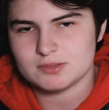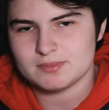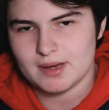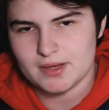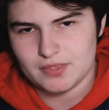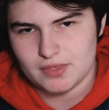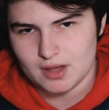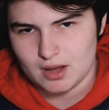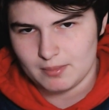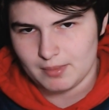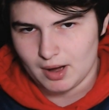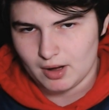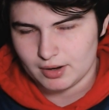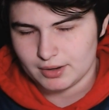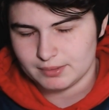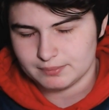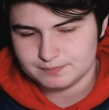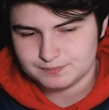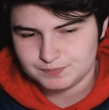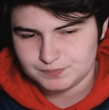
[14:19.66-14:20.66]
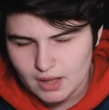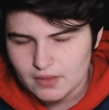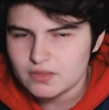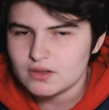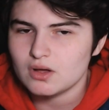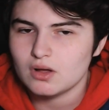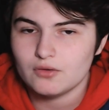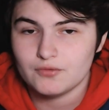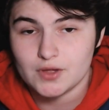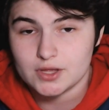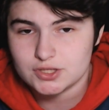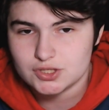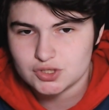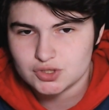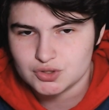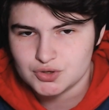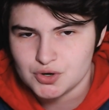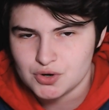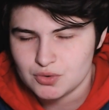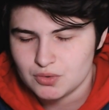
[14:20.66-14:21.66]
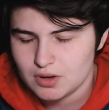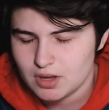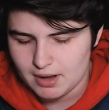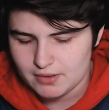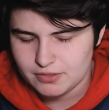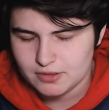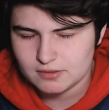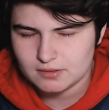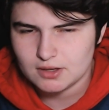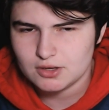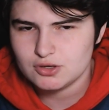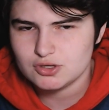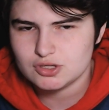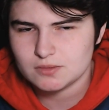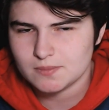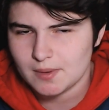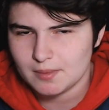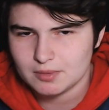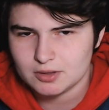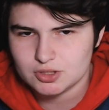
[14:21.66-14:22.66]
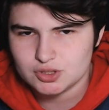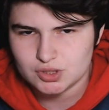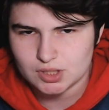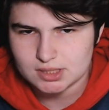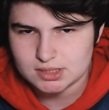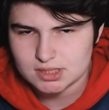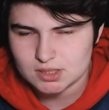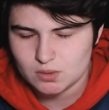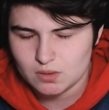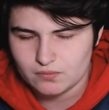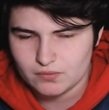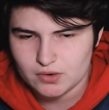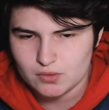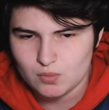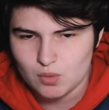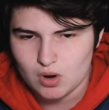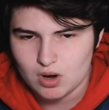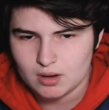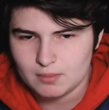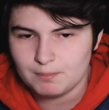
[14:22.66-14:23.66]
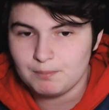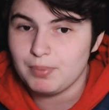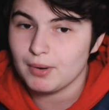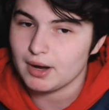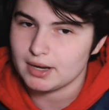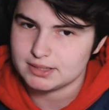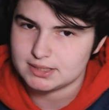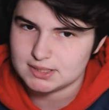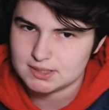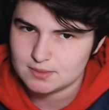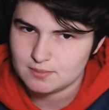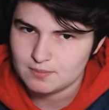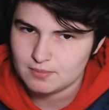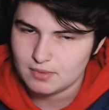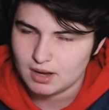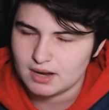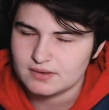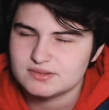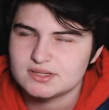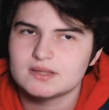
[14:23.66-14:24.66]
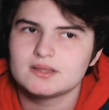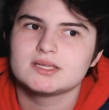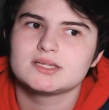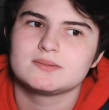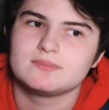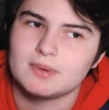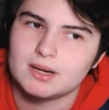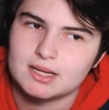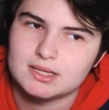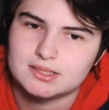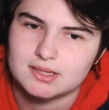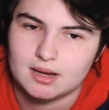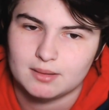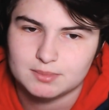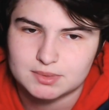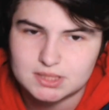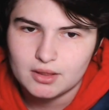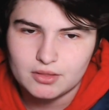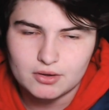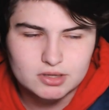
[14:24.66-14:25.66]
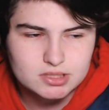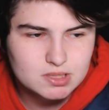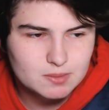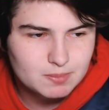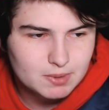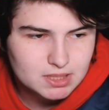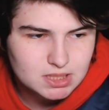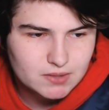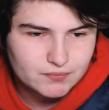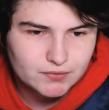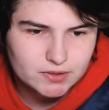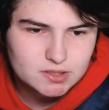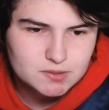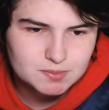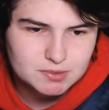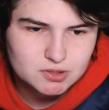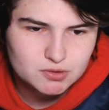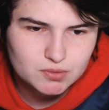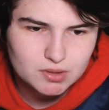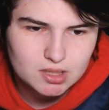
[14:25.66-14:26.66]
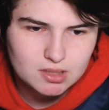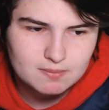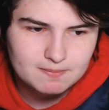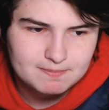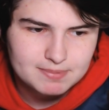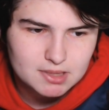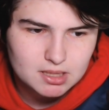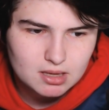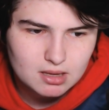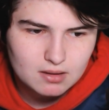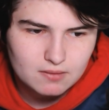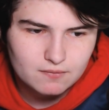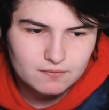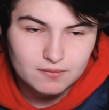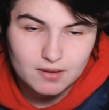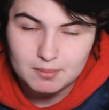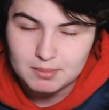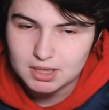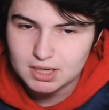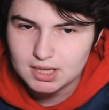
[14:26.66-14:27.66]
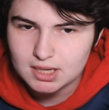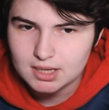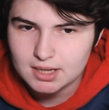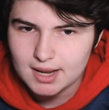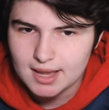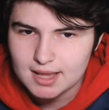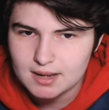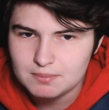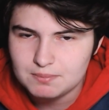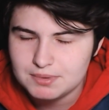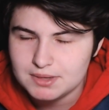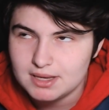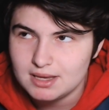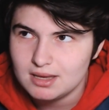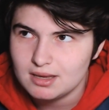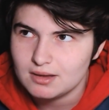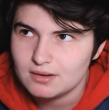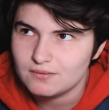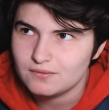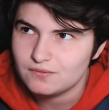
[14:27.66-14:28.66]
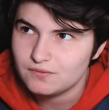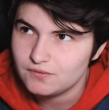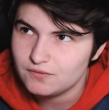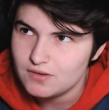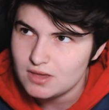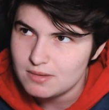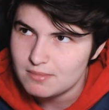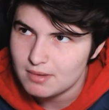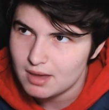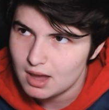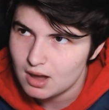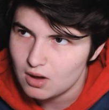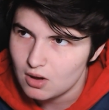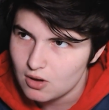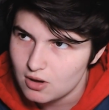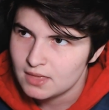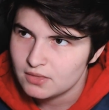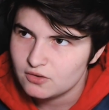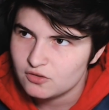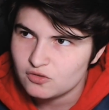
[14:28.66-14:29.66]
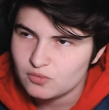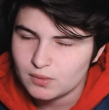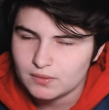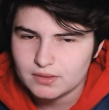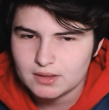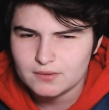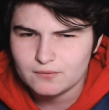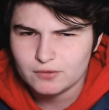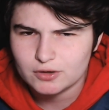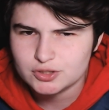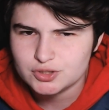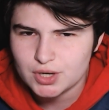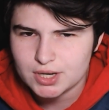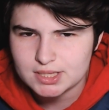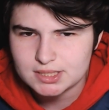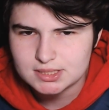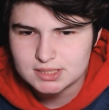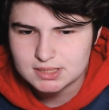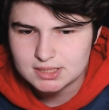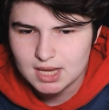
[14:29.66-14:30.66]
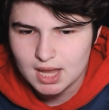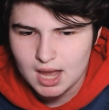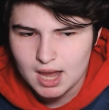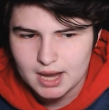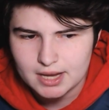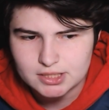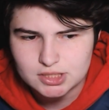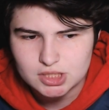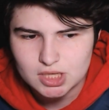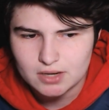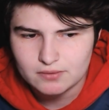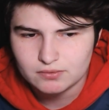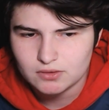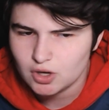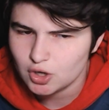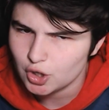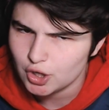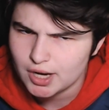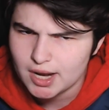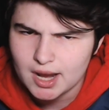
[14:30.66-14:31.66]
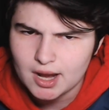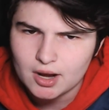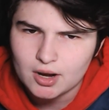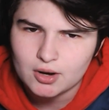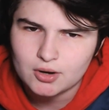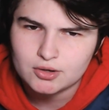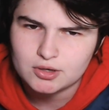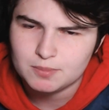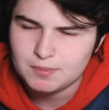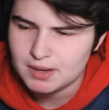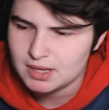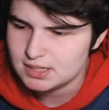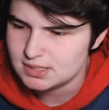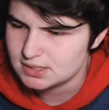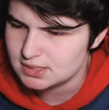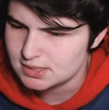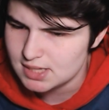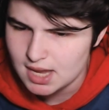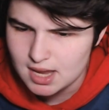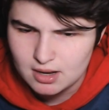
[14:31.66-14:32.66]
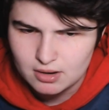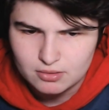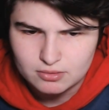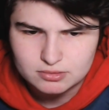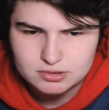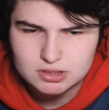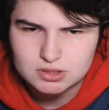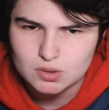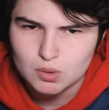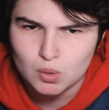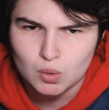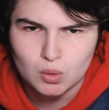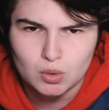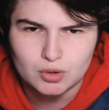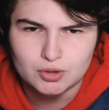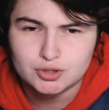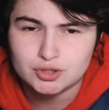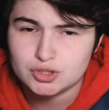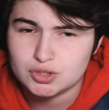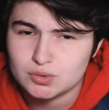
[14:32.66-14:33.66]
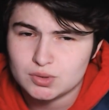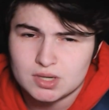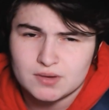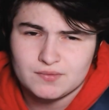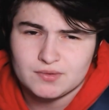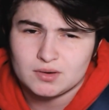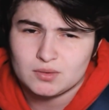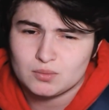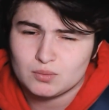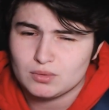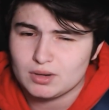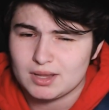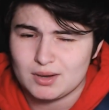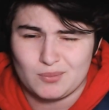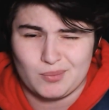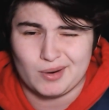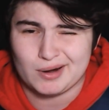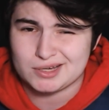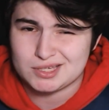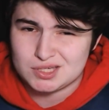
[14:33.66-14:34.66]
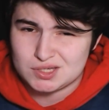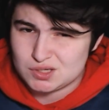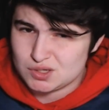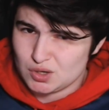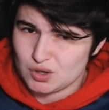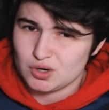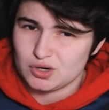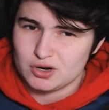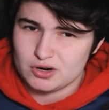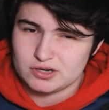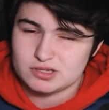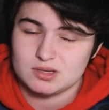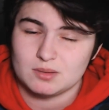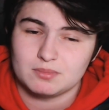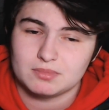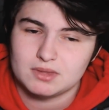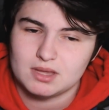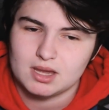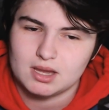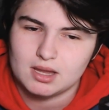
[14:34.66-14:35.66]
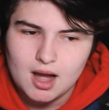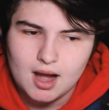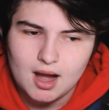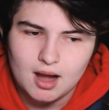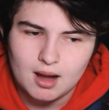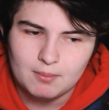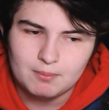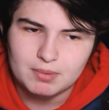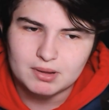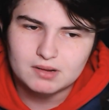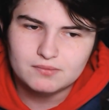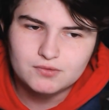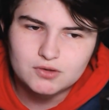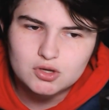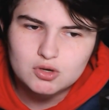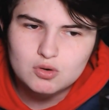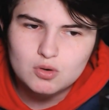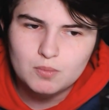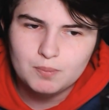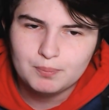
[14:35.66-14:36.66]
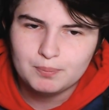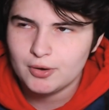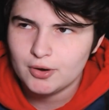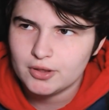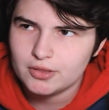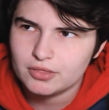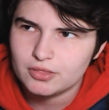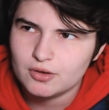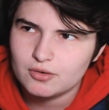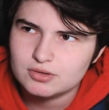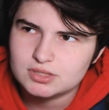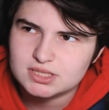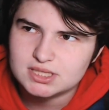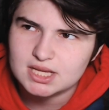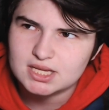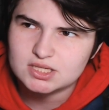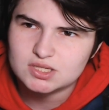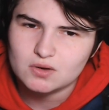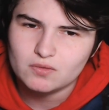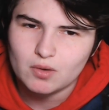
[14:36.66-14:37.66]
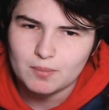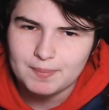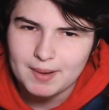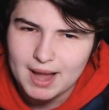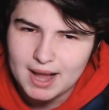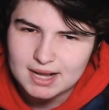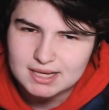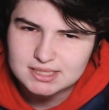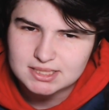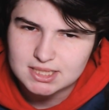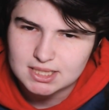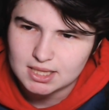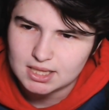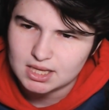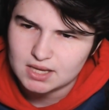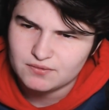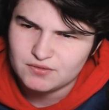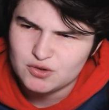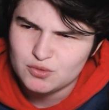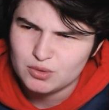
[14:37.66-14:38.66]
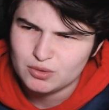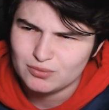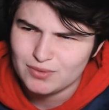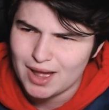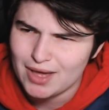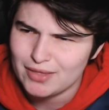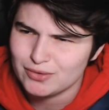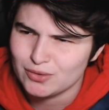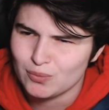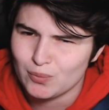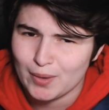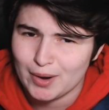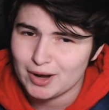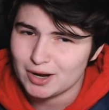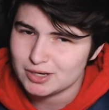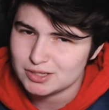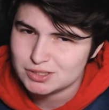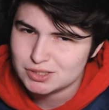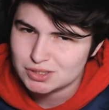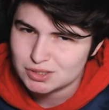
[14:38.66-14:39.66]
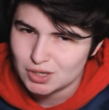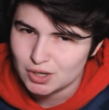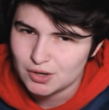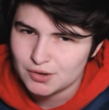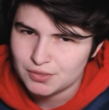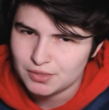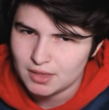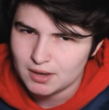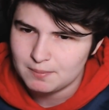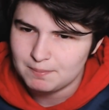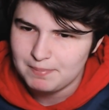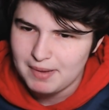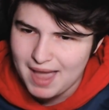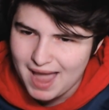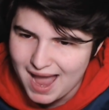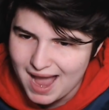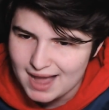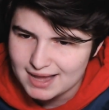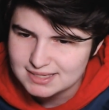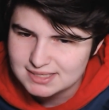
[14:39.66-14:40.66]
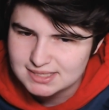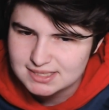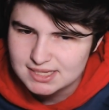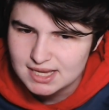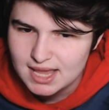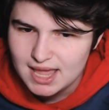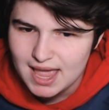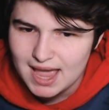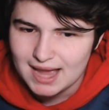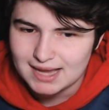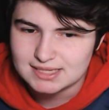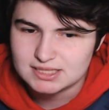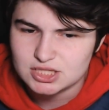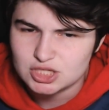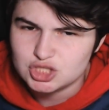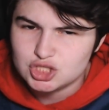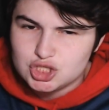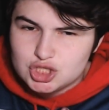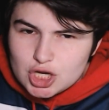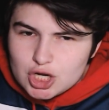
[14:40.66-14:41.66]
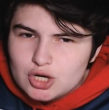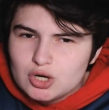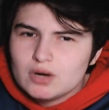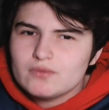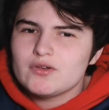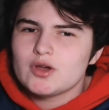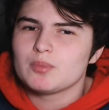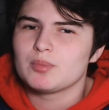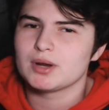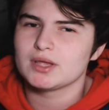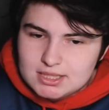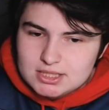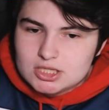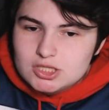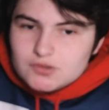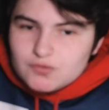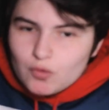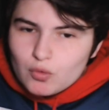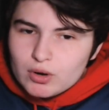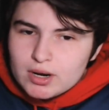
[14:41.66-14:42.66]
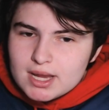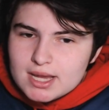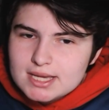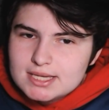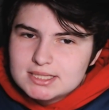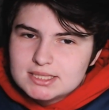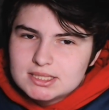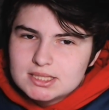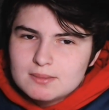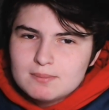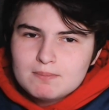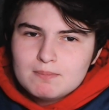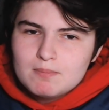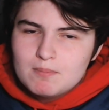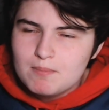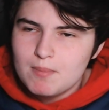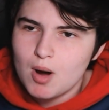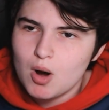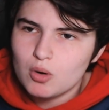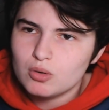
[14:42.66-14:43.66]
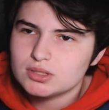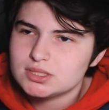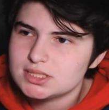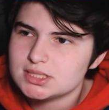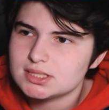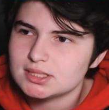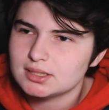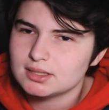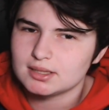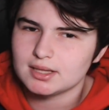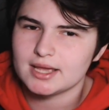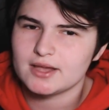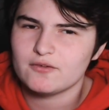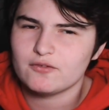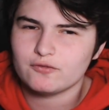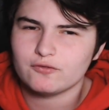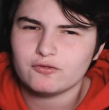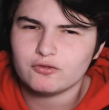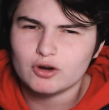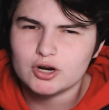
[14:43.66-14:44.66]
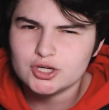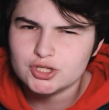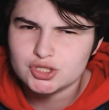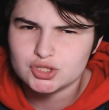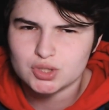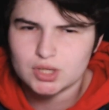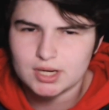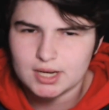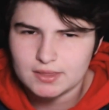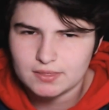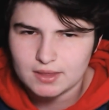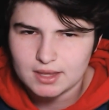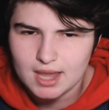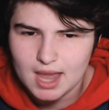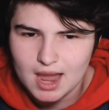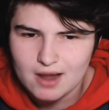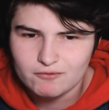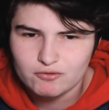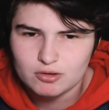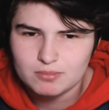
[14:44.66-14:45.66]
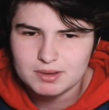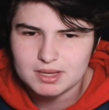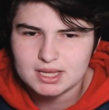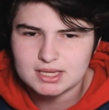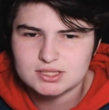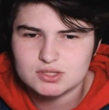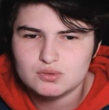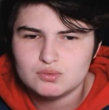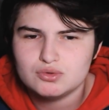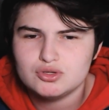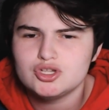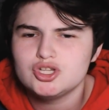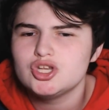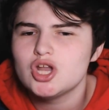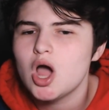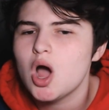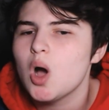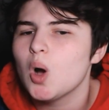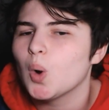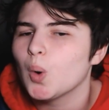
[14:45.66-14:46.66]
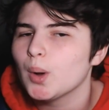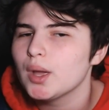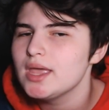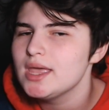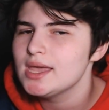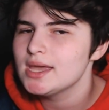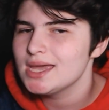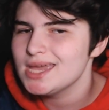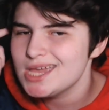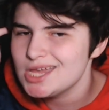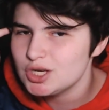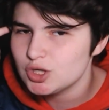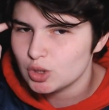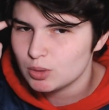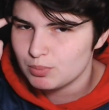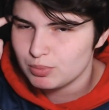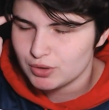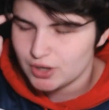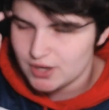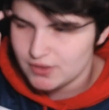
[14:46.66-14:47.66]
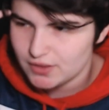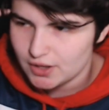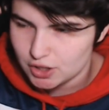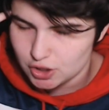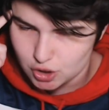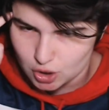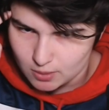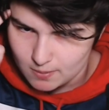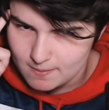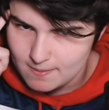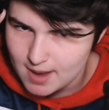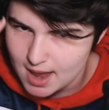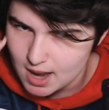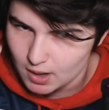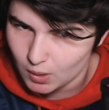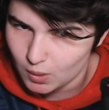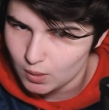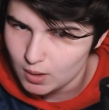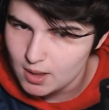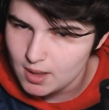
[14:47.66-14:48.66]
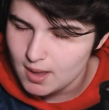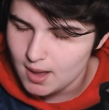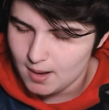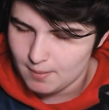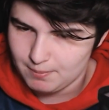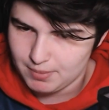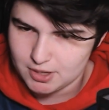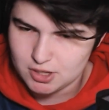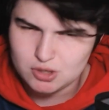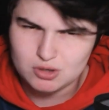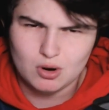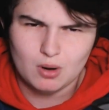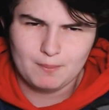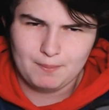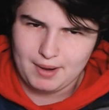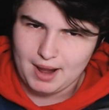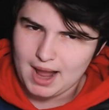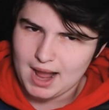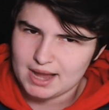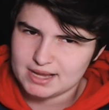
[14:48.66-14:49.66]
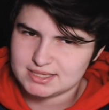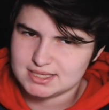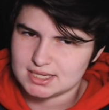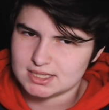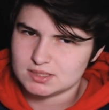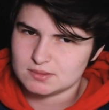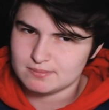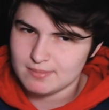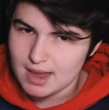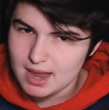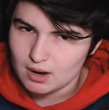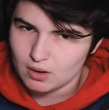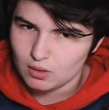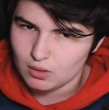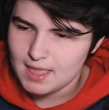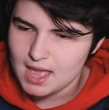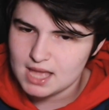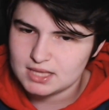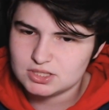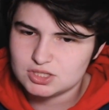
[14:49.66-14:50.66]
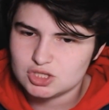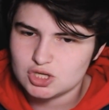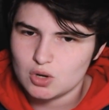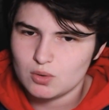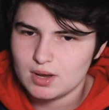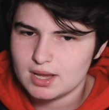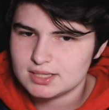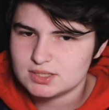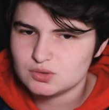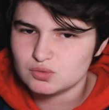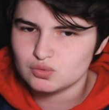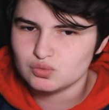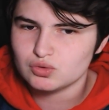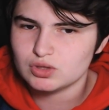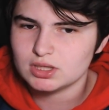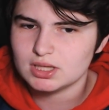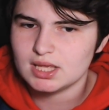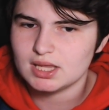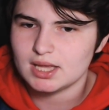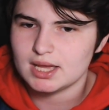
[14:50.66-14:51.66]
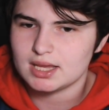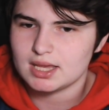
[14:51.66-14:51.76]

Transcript: my thing about it. I think all of that's true. I think that you should be able to dress however you want, but I've said this many times. There's a big difference between being feminine and being female. There's one thing for a trans guy to have longer hair, to paint his nails, or to even like wear a skirt or something. But if you put those things over passing, like if you would rather wear a skirt than pass as the gender of your brain, like, dysphoria is the most like frustrating thing ever, because you know in your brain that you're male, but you don't pass as male. And so it's really